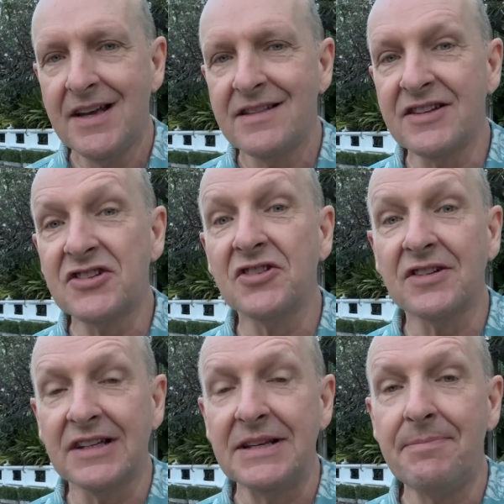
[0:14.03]
then
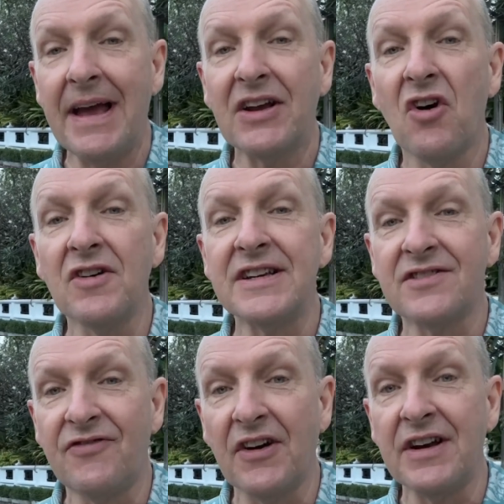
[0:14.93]
certainly Bangkok is
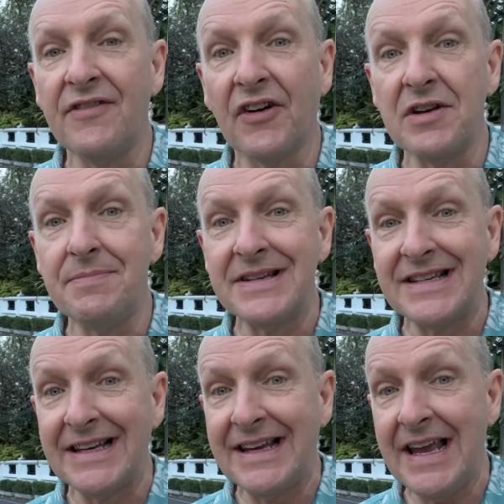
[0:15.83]
very, very
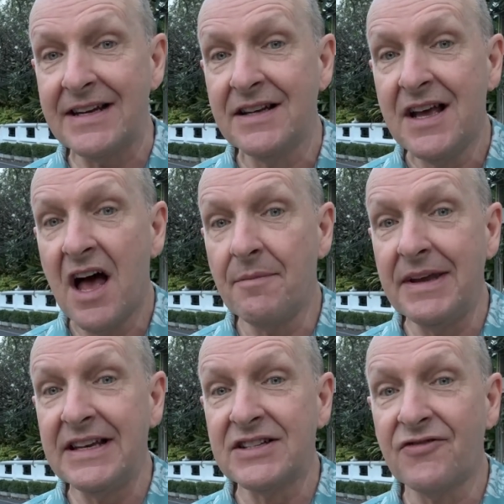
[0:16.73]
busy again. I
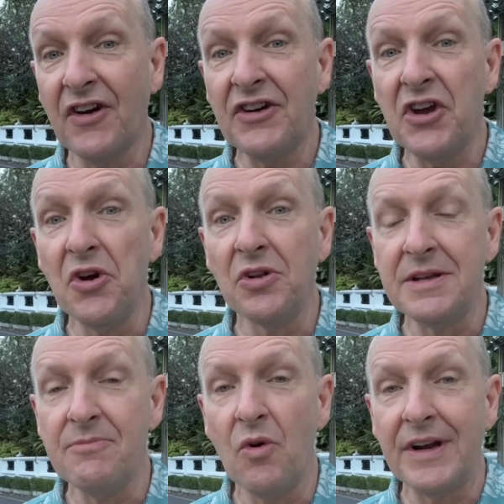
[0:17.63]
mean, it's very
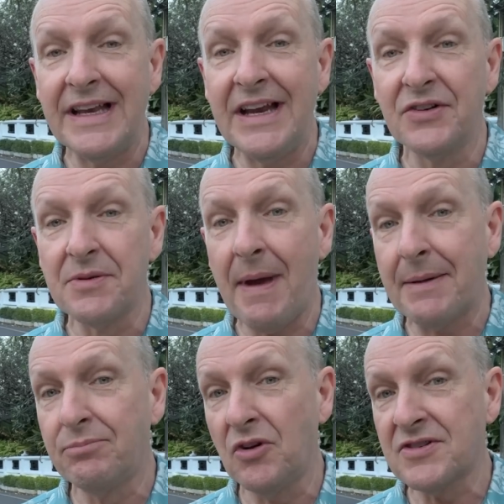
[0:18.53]
early morning here in the
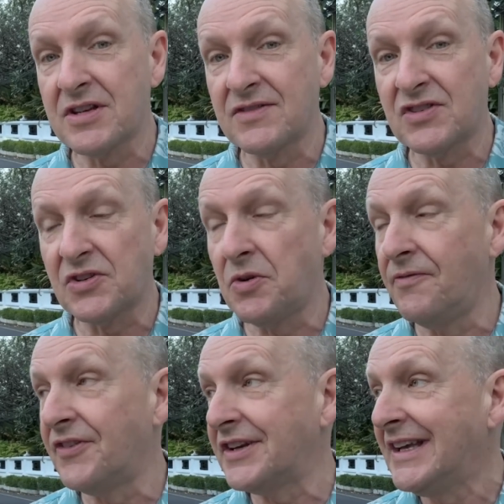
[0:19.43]
back blocks of
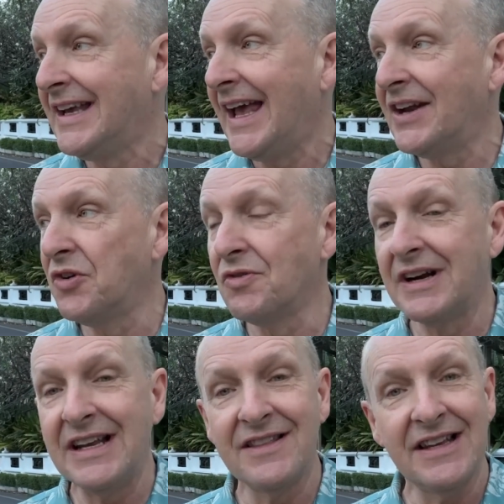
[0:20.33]
Sukhumvit, and
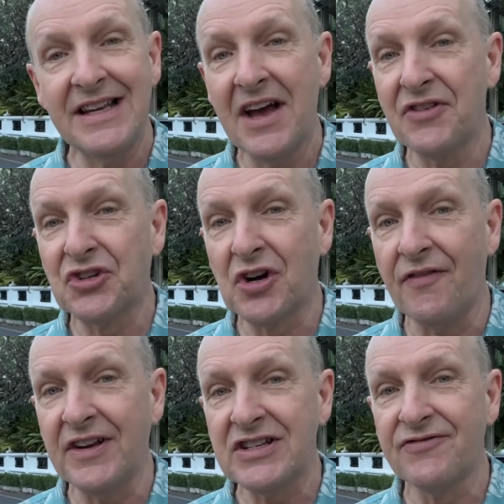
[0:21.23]
already the
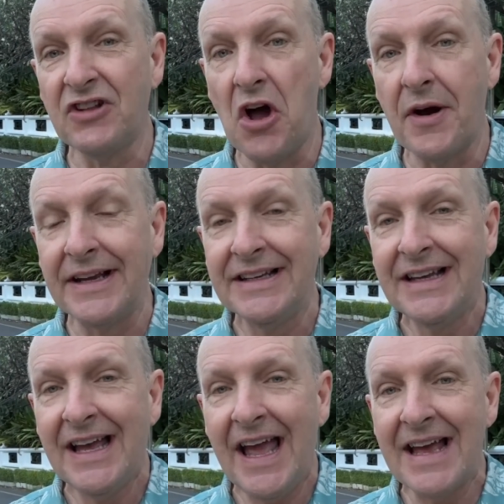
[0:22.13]
traffic's flowing,
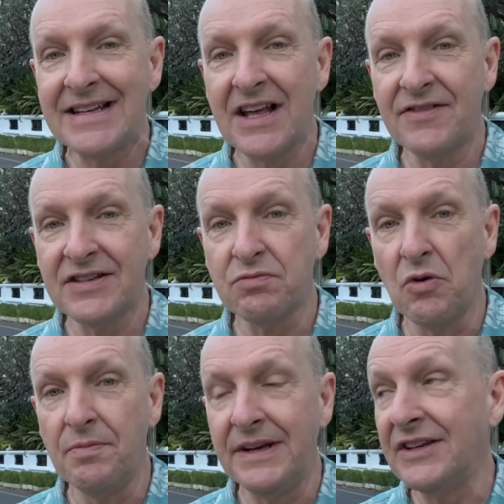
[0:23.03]
and this will
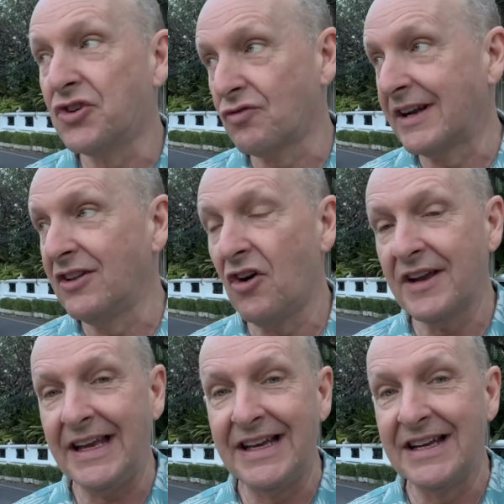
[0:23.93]
be gridlock
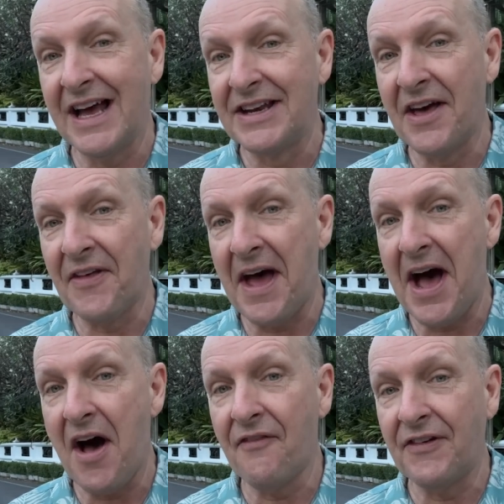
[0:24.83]
in another
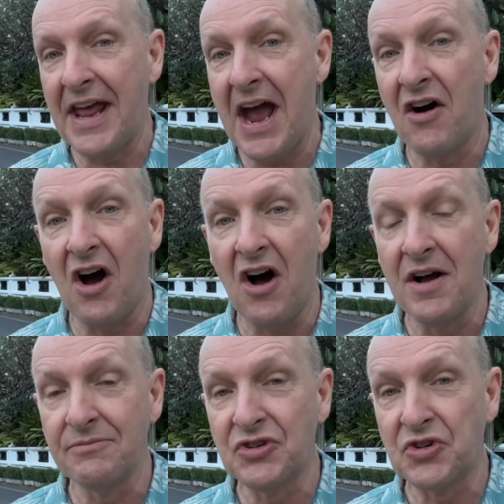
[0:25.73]
half an hour,
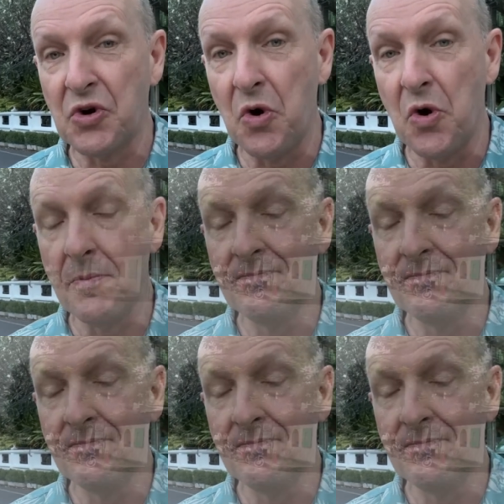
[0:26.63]
I'm sure.